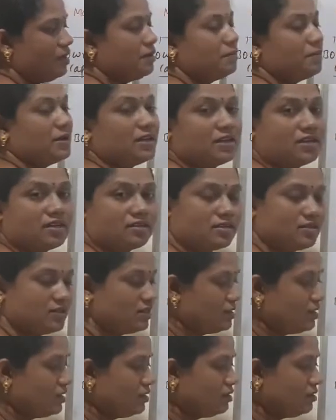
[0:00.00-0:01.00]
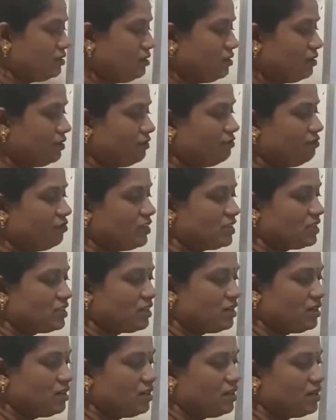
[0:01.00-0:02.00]
parietal layer.
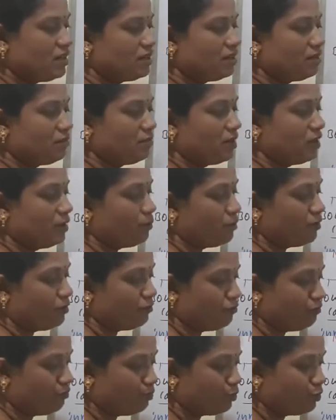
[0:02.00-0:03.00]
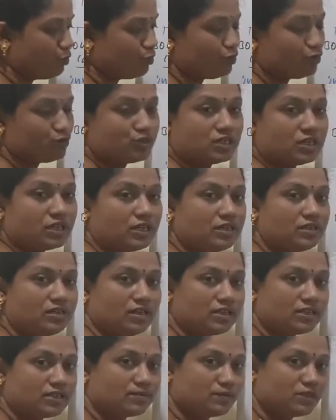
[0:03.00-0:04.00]
Visceral layer made up of
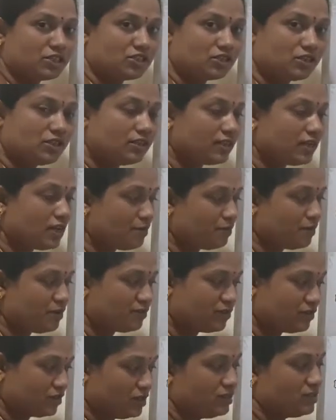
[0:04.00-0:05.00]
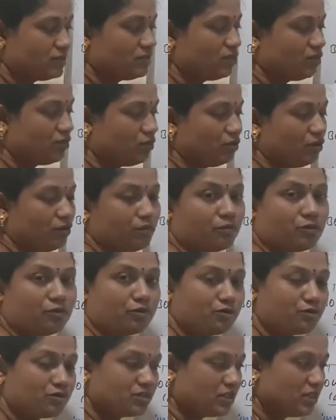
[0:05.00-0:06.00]
podocyte. A special type of cells are called
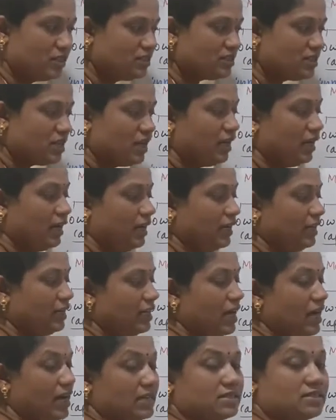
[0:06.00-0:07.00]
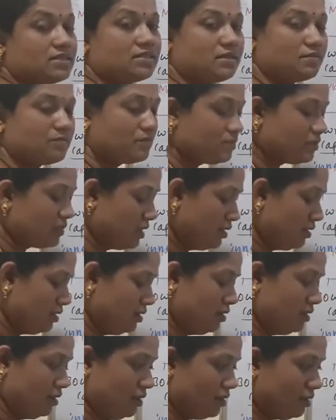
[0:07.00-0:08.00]
podocytes. It has some
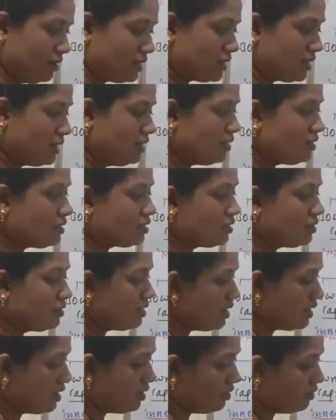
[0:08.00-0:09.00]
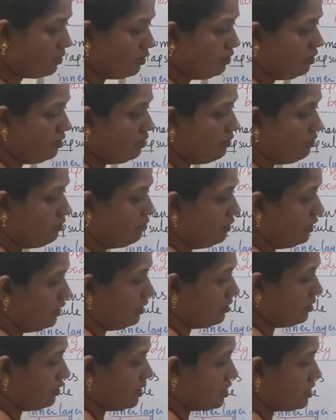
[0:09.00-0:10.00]
slits. They are called
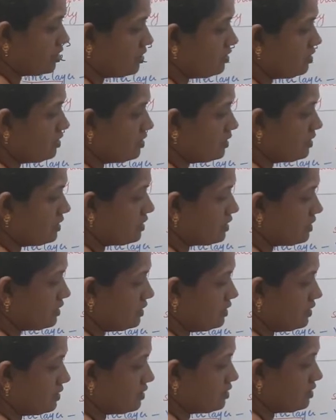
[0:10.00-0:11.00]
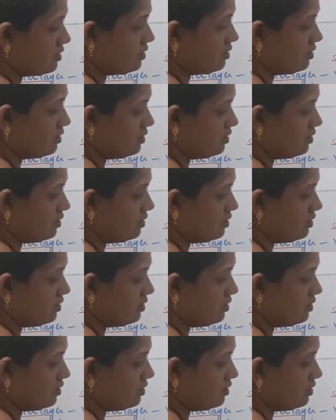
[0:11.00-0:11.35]
filtration slits.